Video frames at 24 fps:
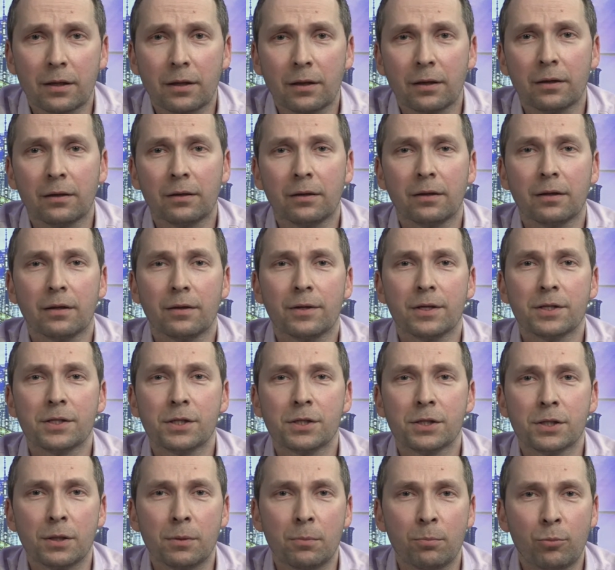And this
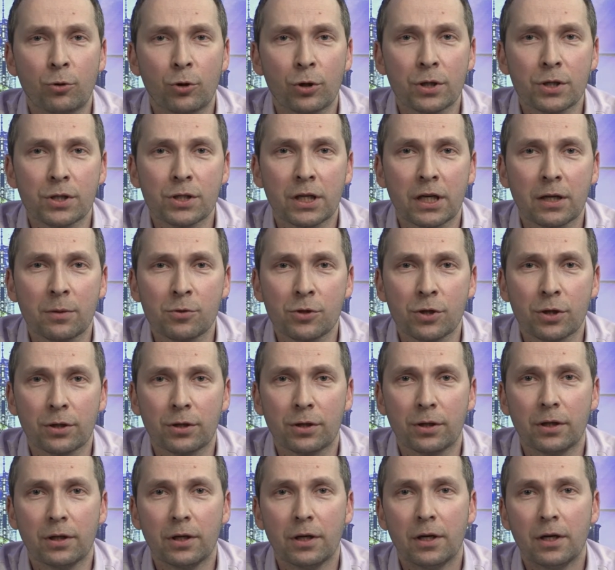is an important
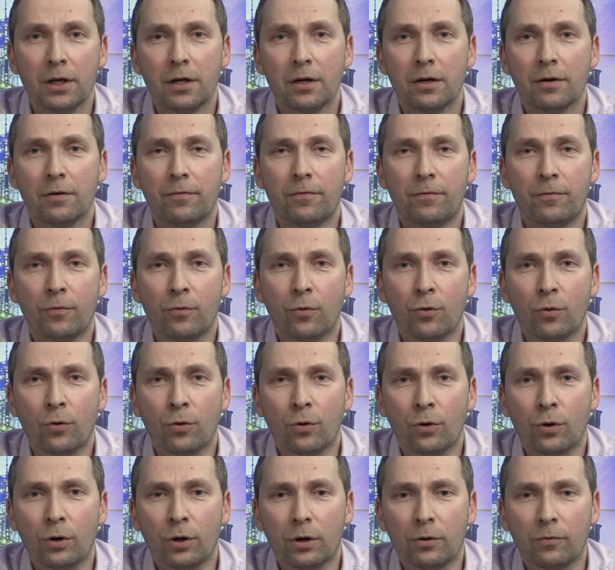subject
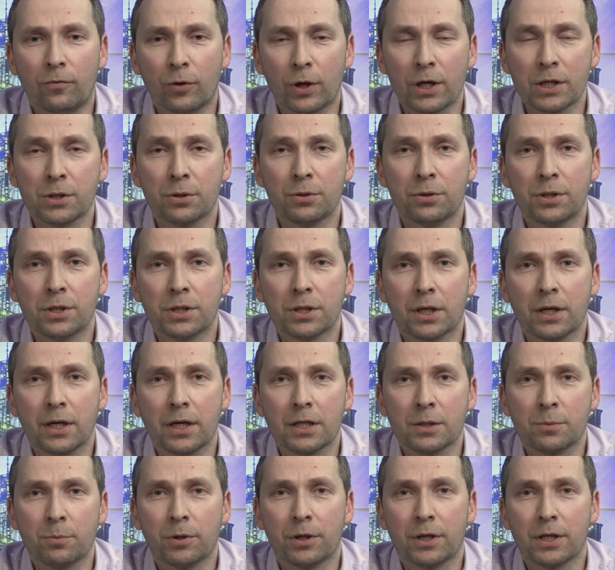for us to
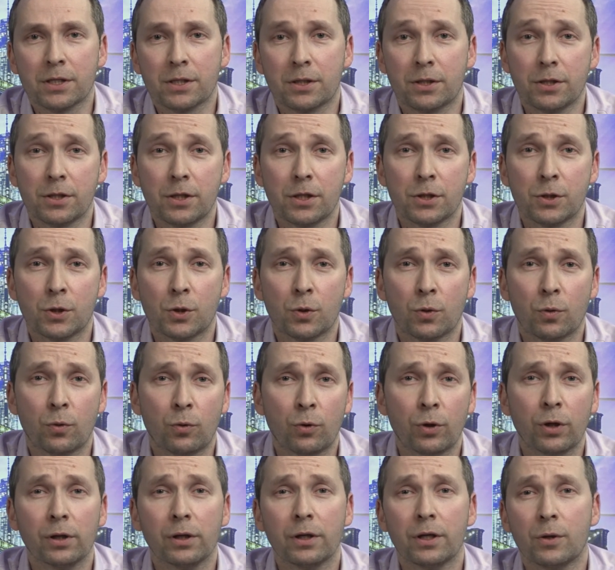discuss because this is
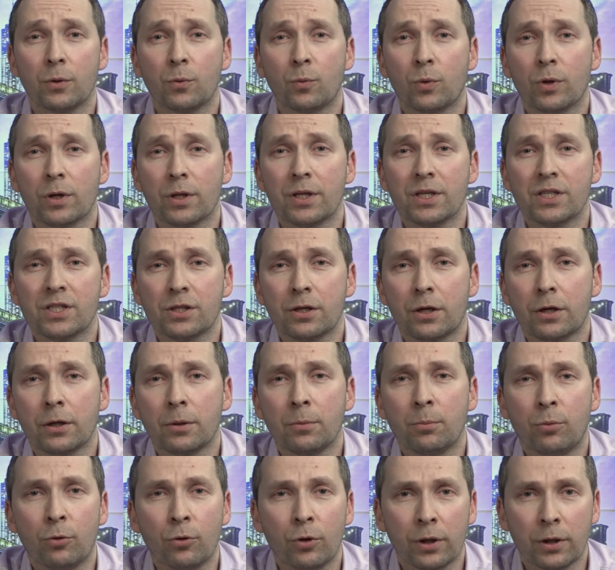really where the
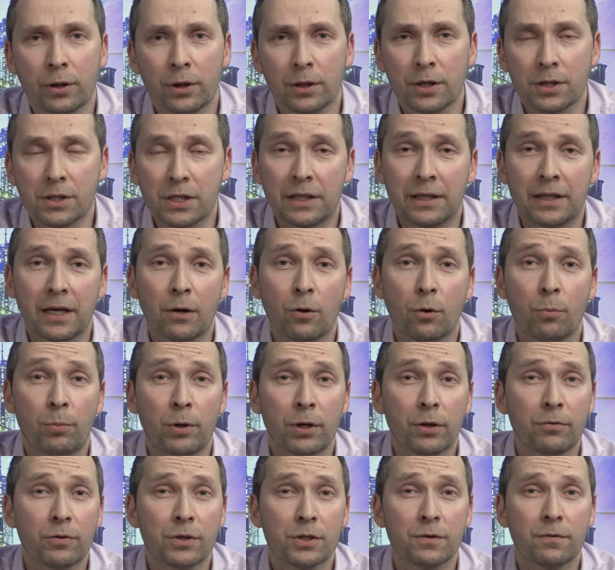starting point is. In our
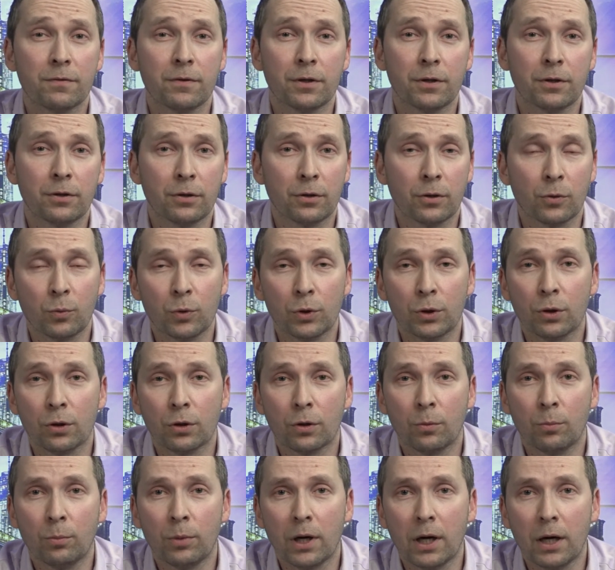previous video, we
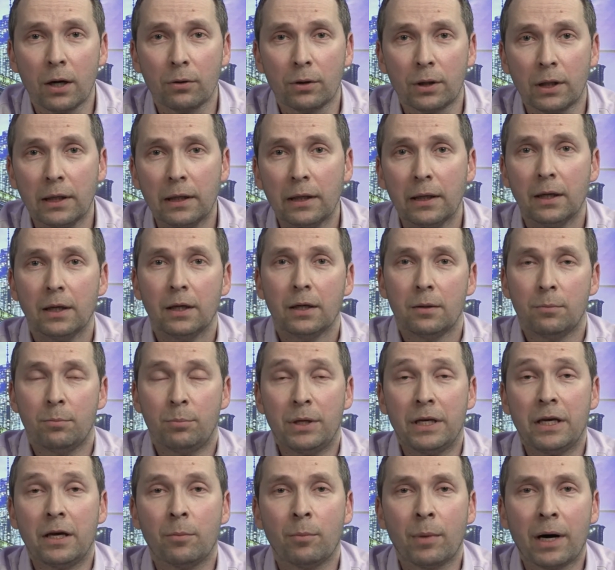talk about
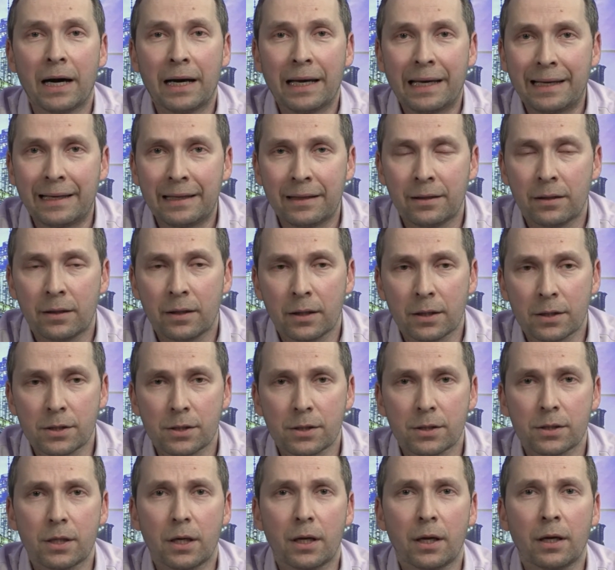BMI
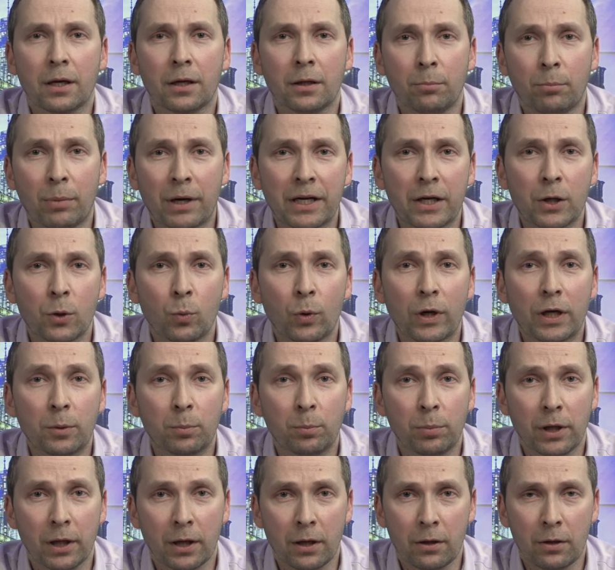index and body weight
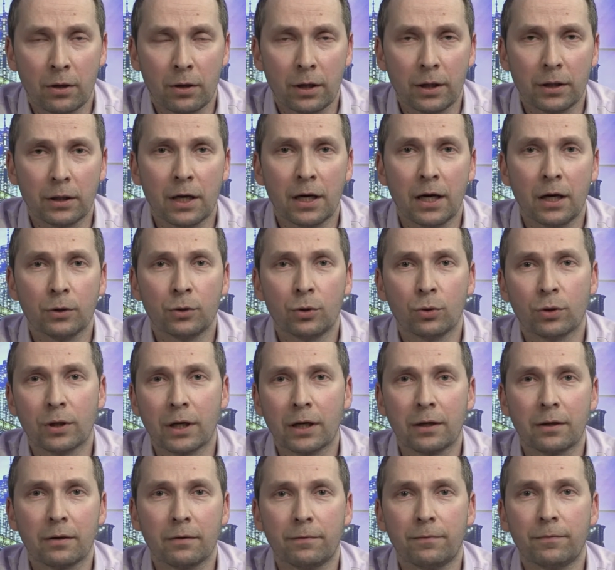planner and how to
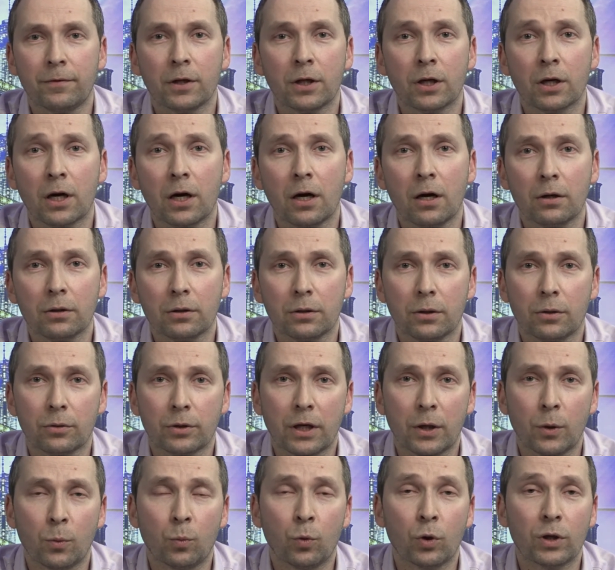kind of figure out,
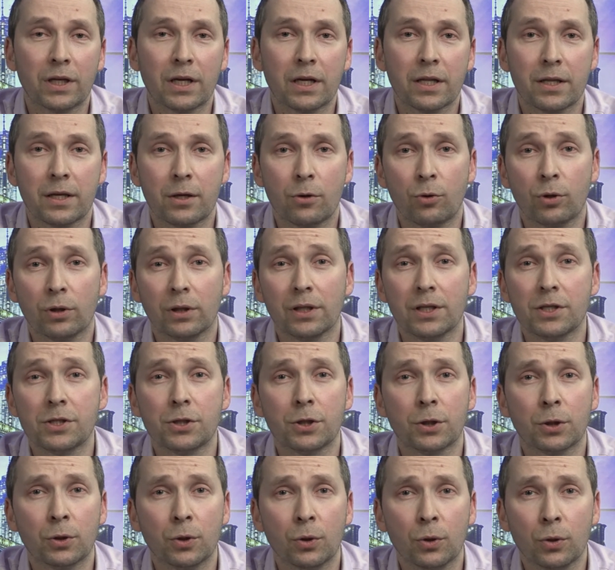okay, what are the
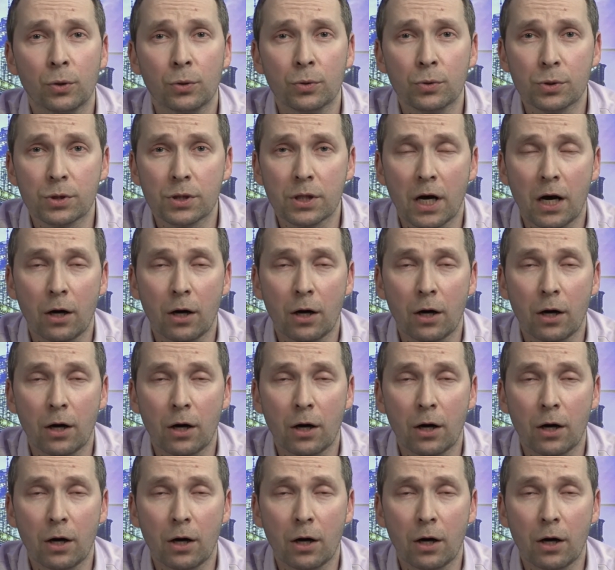realistic goals?